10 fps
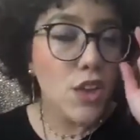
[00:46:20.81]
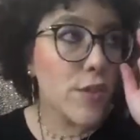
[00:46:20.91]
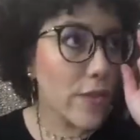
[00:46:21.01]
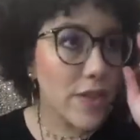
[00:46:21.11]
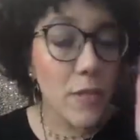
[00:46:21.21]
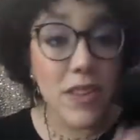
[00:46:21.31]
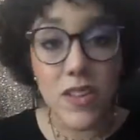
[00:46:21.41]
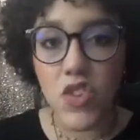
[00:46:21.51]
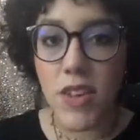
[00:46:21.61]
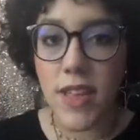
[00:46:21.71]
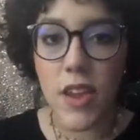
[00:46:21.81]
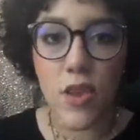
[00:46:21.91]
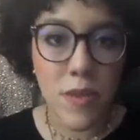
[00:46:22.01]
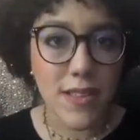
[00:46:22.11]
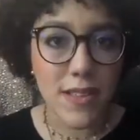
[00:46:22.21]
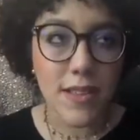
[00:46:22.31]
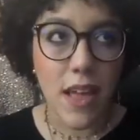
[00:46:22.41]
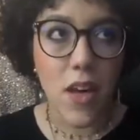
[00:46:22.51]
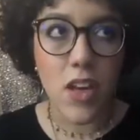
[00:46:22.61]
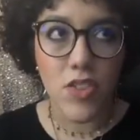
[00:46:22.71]
So for some reason she said humanistic
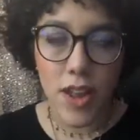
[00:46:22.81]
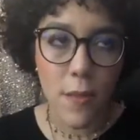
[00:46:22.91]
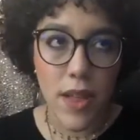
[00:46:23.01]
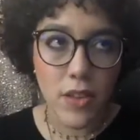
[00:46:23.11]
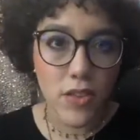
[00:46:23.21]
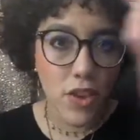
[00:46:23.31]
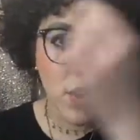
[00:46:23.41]
psychology and I went,